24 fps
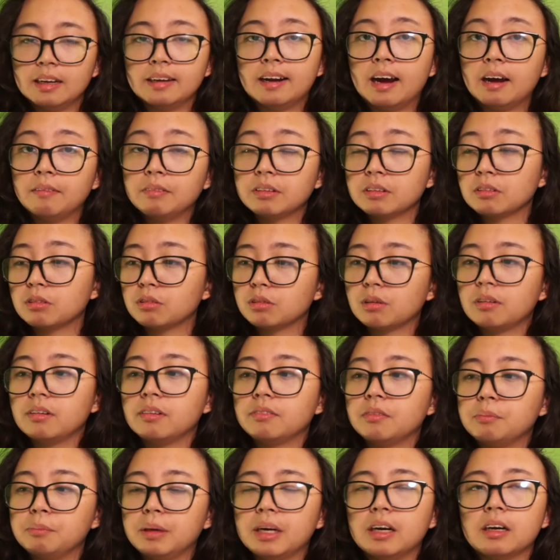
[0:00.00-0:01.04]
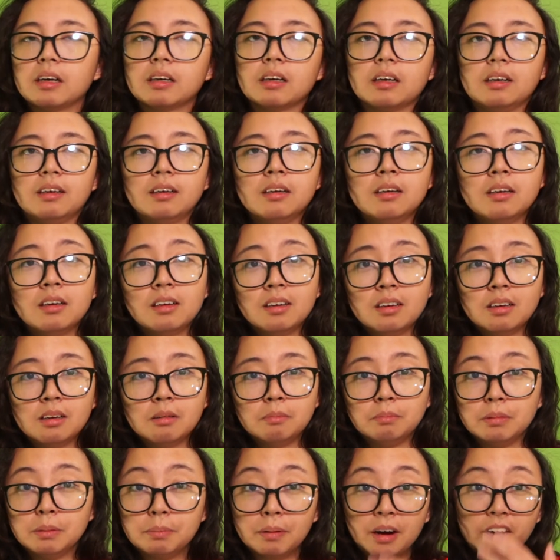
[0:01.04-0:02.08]
And having the story of America
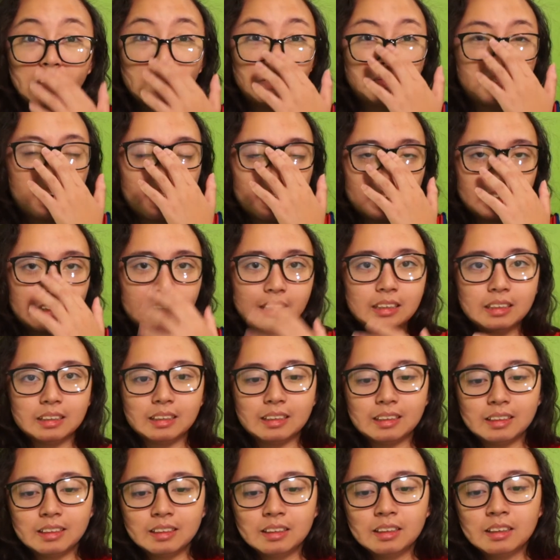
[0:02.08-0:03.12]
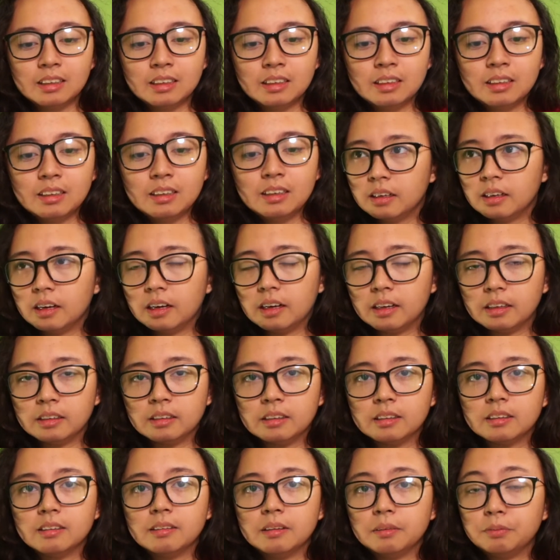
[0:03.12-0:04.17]
be part of my identity.
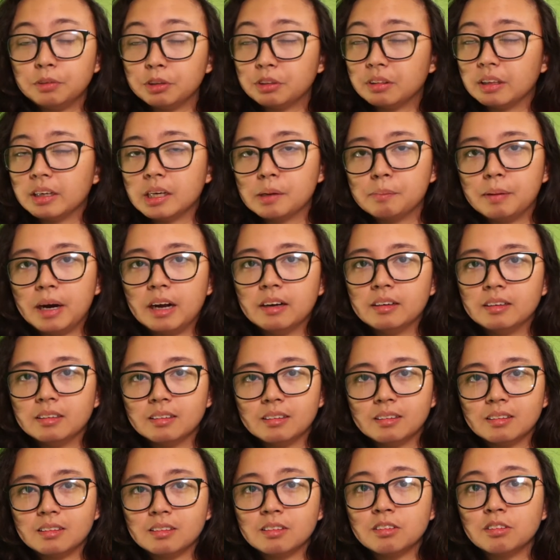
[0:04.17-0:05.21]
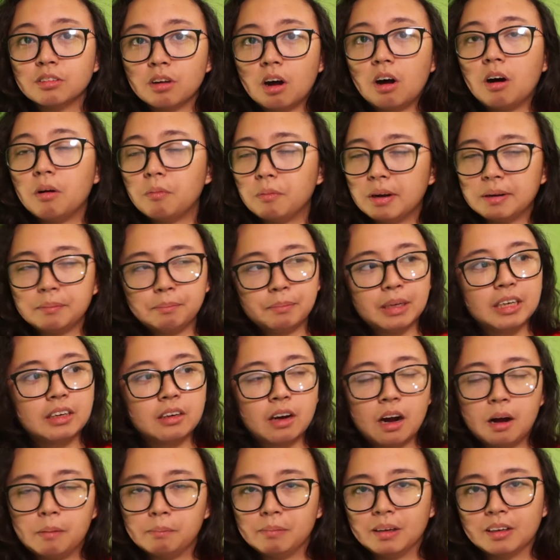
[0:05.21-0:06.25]
And if you think about it, this is all one big
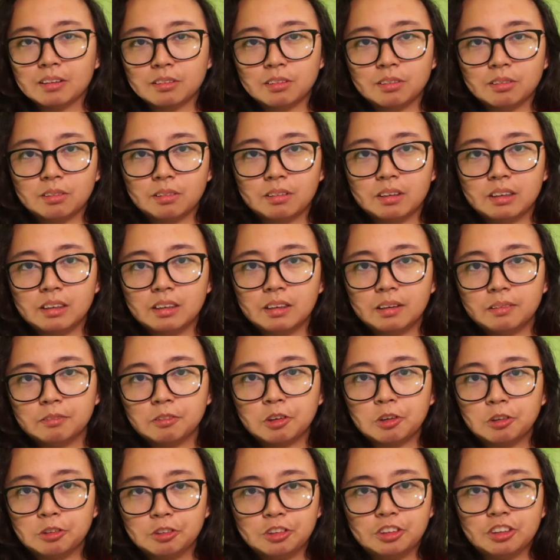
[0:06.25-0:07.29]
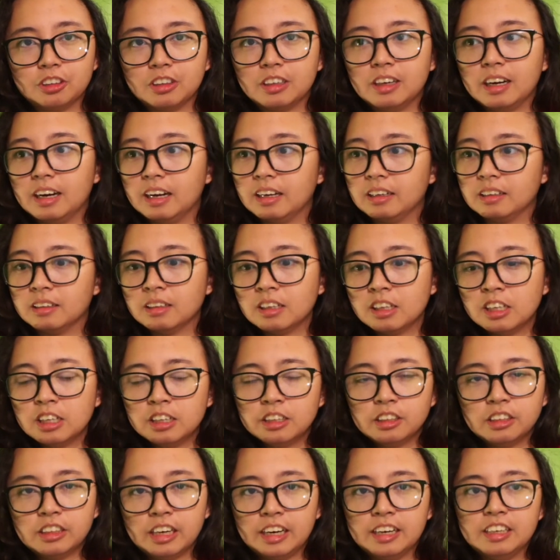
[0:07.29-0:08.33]
complex story of culture and
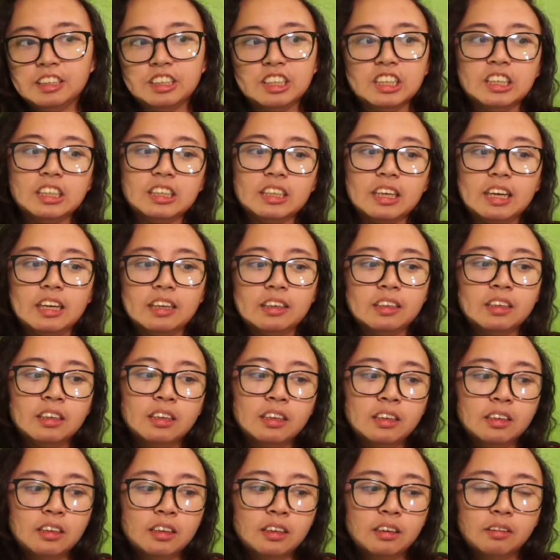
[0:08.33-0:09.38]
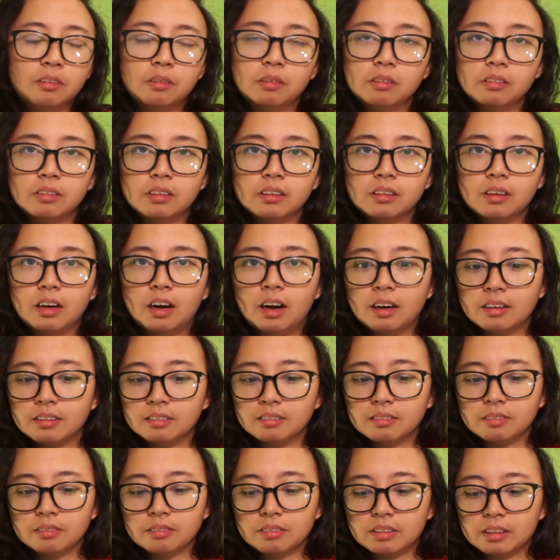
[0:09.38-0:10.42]
changing and on
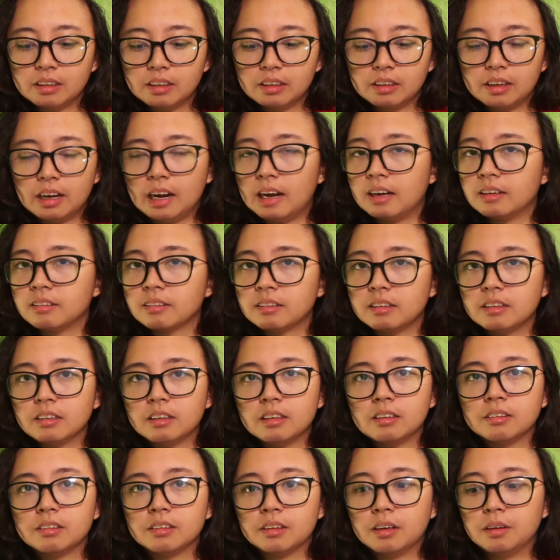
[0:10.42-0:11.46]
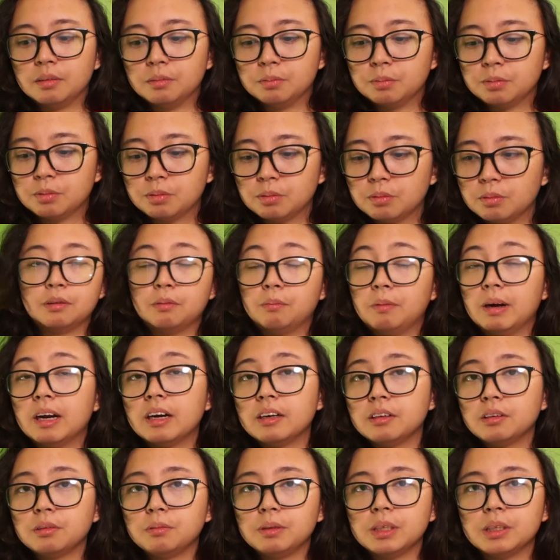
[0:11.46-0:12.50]
asking ourselves,
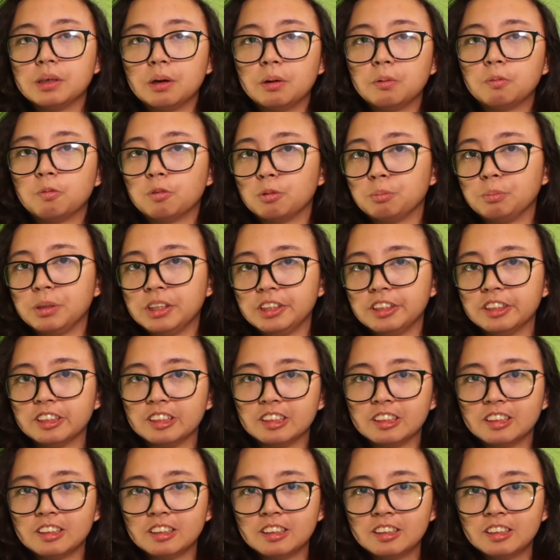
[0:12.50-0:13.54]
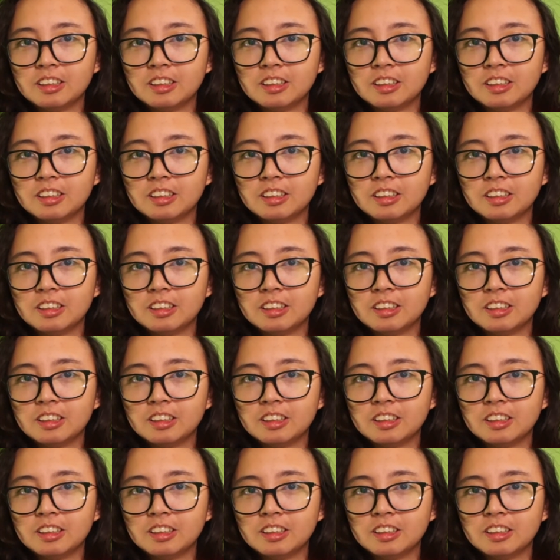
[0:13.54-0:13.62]
where do we go from here?